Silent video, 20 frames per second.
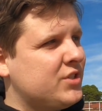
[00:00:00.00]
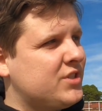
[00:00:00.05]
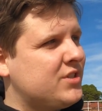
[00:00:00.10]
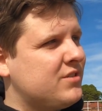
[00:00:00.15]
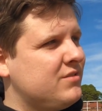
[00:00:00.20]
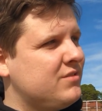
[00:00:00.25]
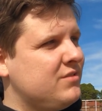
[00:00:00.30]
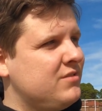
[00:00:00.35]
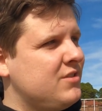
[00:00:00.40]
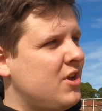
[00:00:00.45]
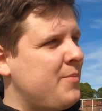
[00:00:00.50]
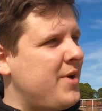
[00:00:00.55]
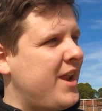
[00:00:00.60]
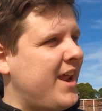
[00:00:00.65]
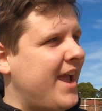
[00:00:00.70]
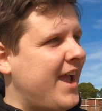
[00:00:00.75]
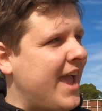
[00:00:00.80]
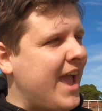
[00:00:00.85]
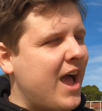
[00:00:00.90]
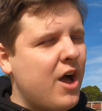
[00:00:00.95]
Just, no
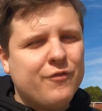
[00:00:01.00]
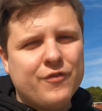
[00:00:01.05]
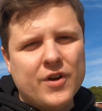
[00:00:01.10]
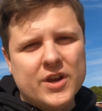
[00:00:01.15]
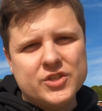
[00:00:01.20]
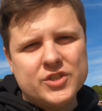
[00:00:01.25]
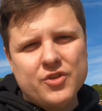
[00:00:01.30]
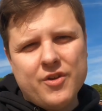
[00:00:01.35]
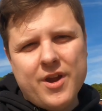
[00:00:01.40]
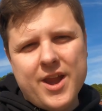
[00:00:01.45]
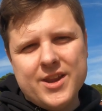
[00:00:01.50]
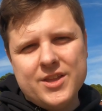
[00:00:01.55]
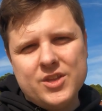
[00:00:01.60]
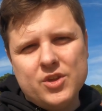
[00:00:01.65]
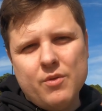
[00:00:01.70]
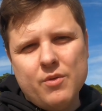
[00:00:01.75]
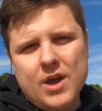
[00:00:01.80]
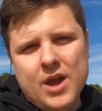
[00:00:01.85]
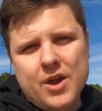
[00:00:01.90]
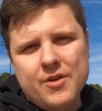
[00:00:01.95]
matter how
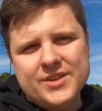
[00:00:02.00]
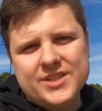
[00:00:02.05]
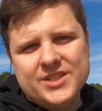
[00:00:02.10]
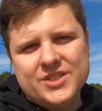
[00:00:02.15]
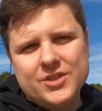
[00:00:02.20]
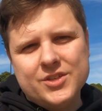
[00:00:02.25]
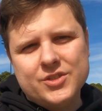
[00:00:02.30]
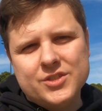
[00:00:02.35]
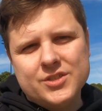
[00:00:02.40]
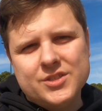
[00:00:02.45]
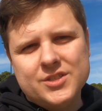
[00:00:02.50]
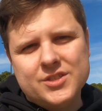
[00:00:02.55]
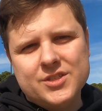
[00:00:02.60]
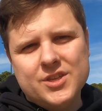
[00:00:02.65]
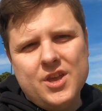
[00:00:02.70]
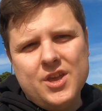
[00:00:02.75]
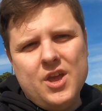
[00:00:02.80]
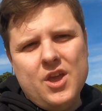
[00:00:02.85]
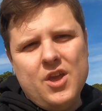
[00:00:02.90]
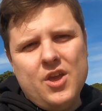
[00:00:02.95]
frustrated you are at
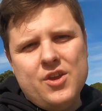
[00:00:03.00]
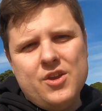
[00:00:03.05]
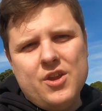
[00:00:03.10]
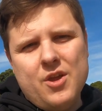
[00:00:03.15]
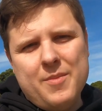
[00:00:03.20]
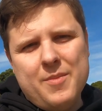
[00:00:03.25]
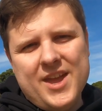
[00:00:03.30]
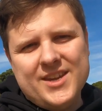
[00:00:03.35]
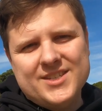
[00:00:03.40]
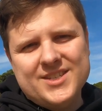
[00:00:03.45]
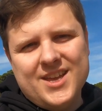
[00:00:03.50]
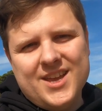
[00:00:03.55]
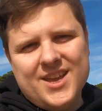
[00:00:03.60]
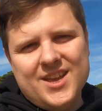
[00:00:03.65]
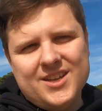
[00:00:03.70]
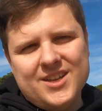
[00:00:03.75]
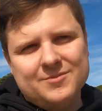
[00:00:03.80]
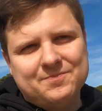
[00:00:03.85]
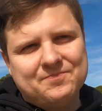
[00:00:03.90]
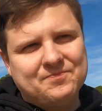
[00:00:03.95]
decisions, no
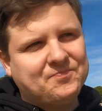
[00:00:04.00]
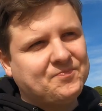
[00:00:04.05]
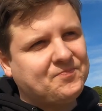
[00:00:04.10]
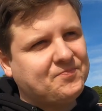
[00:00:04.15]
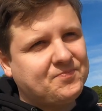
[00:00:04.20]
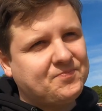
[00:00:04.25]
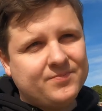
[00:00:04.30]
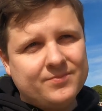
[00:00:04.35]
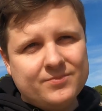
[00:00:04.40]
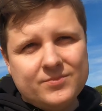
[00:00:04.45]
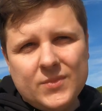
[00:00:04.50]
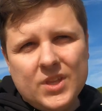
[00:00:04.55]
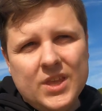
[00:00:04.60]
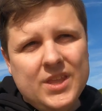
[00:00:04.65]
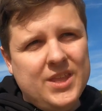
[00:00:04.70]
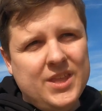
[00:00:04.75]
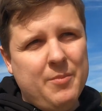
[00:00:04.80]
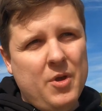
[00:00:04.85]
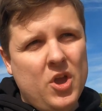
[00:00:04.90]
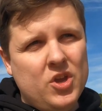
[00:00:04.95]
matter
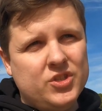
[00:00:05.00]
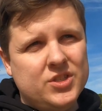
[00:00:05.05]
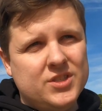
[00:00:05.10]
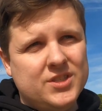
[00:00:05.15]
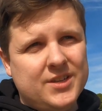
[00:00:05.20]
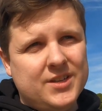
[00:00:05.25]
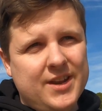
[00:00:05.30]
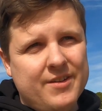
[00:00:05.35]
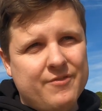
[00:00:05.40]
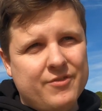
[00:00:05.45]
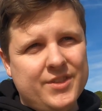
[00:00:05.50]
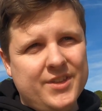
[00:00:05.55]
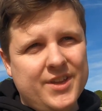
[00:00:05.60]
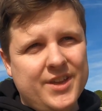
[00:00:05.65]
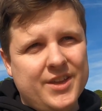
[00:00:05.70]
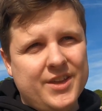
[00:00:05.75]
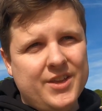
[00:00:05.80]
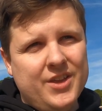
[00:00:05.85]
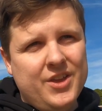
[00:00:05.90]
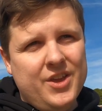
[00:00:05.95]
the emotions and
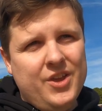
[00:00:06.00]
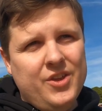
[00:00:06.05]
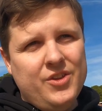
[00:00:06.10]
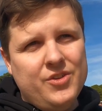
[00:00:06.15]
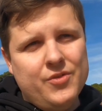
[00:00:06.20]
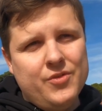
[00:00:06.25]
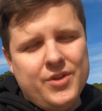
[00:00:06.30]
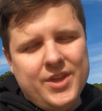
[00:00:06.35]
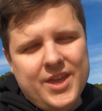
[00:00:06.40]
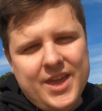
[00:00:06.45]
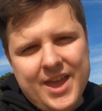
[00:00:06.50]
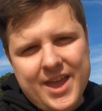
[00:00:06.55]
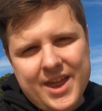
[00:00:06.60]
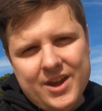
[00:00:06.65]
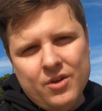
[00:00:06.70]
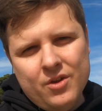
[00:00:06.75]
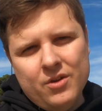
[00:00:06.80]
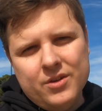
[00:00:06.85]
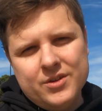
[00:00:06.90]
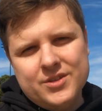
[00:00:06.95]
everything, you
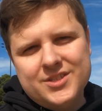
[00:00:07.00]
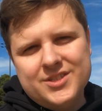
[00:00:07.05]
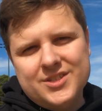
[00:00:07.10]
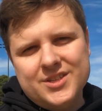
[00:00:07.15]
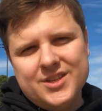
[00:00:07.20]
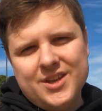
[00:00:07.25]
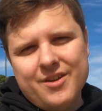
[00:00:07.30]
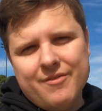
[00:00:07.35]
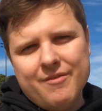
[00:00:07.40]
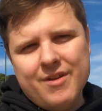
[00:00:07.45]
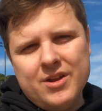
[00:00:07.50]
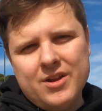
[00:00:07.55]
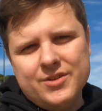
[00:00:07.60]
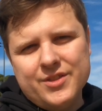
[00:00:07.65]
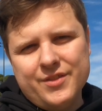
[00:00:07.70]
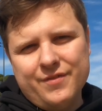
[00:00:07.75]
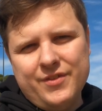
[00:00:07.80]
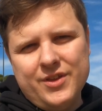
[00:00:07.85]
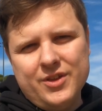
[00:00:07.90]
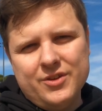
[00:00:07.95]
cannot run
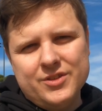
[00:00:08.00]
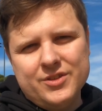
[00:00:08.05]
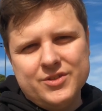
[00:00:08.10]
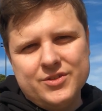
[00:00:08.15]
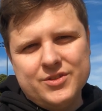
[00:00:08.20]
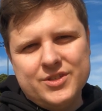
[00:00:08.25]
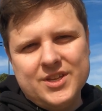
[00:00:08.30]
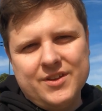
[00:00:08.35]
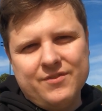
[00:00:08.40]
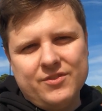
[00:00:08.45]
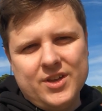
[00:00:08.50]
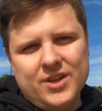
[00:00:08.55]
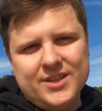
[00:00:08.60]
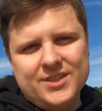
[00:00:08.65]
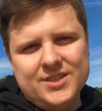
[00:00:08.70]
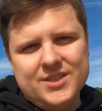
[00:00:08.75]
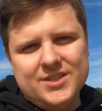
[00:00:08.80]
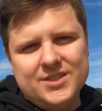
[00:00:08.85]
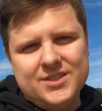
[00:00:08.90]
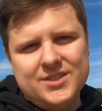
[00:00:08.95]
onto the field and do stuff
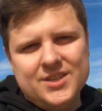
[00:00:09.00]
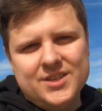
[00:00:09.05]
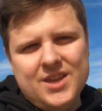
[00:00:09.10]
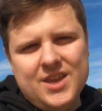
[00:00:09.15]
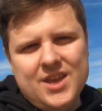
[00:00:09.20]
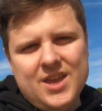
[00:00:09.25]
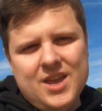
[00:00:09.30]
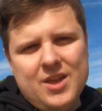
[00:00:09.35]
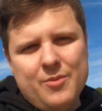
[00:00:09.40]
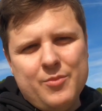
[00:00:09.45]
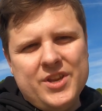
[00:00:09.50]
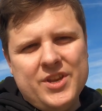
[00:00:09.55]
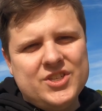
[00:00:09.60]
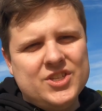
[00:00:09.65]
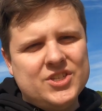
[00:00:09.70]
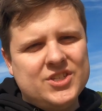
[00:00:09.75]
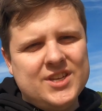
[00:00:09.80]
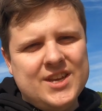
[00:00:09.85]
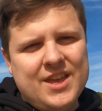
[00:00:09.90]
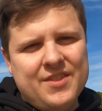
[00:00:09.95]
like this. But
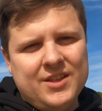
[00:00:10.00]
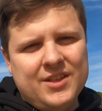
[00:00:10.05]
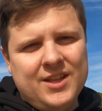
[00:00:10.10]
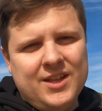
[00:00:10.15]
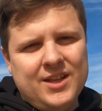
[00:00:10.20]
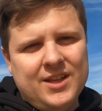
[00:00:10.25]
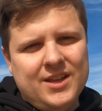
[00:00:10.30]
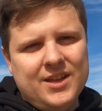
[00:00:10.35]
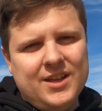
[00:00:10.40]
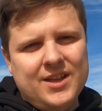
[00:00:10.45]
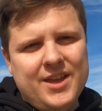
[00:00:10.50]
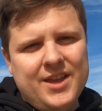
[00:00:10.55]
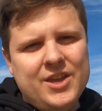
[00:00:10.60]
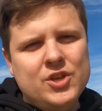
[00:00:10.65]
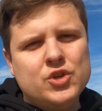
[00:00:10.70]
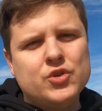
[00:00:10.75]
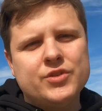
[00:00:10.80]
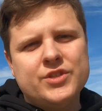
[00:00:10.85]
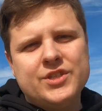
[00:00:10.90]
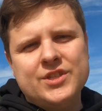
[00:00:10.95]
it's just another
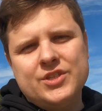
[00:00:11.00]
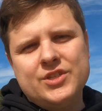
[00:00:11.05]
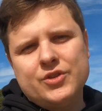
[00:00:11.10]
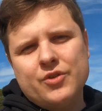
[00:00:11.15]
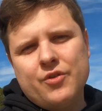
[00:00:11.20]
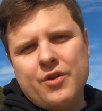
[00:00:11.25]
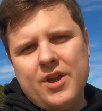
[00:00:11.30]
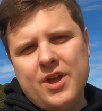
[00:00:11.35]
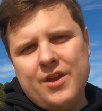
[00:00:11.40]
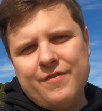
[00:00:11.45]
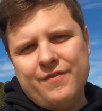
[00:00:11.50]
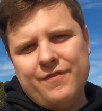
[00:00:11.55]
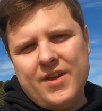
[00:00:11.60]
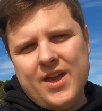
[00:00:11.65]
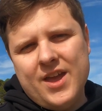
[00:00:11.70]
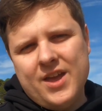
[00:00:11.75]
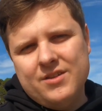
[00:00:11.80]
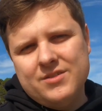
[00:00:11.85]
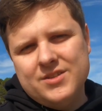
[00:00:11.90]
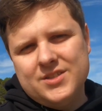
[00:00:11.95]
interesting story I've
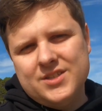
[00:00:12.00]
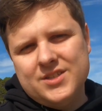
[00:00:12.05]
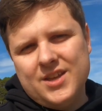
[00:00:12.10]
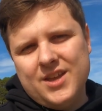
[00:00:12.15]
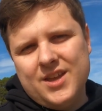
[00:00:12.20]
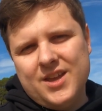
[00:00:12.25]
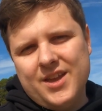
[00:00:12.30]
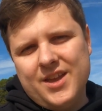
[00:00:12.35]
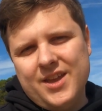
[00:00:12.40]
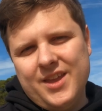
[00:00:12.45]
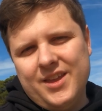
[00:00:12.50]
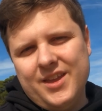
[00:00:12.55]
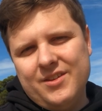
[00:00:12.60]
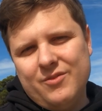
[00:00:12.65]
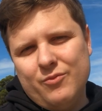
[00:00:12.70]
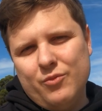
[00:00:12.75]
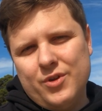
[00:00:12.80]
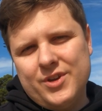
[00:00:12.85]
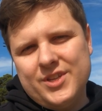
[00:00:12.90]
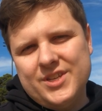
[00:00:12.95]
found
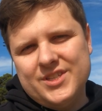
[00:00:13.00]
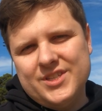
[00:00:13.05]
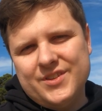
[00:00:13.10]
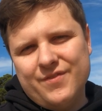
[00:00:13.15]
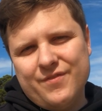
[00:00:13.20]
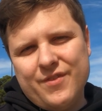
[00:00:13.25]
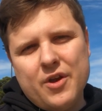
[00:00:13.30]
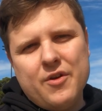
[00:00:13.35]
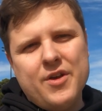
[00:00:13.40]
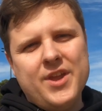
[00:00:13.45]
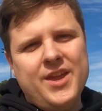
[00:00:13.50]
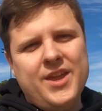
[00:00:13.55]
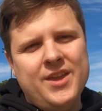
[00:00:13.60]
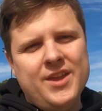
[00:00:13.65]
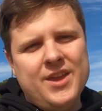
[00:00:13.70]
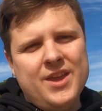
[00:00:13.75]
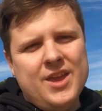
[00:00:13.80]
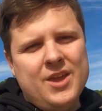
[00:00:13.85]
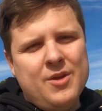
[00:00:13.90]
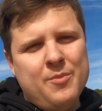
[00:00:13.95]
in what is a very
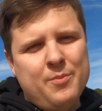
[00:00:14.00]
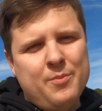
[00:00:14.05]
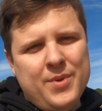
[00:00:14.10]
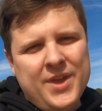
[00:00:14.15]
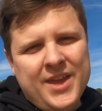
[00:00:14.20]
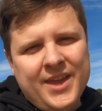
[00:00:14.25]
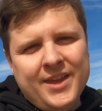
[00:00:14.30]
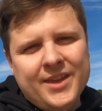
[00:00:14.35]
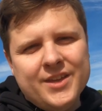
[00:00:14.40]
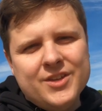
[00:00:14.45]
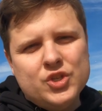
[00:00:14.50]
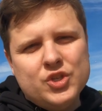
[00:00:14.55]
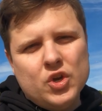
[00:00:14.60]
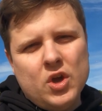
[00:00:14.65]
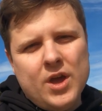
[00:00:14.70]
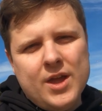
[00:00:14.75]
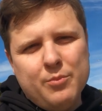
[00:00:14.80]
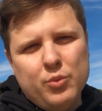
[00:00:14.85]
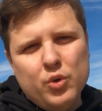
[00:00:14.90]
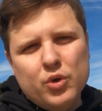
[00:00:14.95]
big,
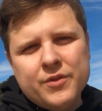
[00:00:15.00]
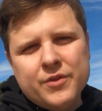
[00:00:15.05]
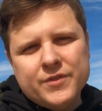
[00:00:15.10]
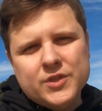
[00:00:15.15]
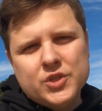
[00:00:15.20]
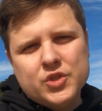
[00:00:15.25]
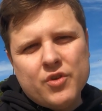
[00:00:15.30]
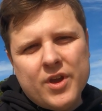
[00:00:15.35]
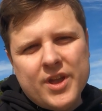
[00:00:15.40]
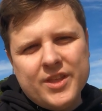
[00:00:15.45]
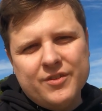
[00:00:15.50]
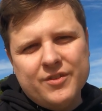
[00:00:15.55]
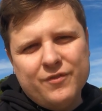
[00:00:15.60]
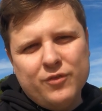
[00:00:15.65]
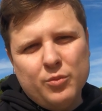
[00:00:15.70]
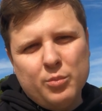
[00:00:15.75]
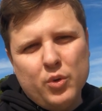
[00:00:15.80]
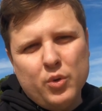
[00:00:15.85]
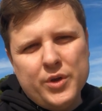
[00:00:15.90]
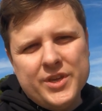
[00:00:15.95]
giant book of Australian
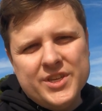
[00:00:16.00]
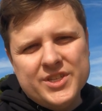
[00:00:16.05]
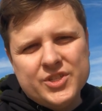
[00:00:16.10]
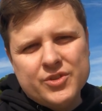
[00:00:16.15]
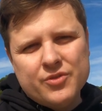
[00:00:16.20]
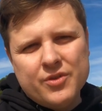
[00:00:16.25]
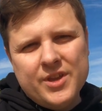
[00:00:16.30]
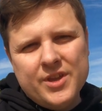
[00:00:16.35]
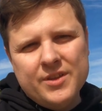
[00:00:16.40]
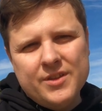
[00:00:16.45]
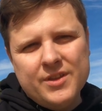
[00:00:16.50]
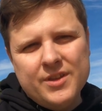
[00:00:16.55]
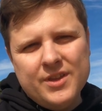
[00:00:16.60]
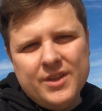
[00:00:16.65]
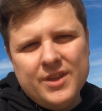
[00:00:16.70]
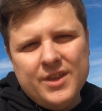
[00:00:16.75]
football history.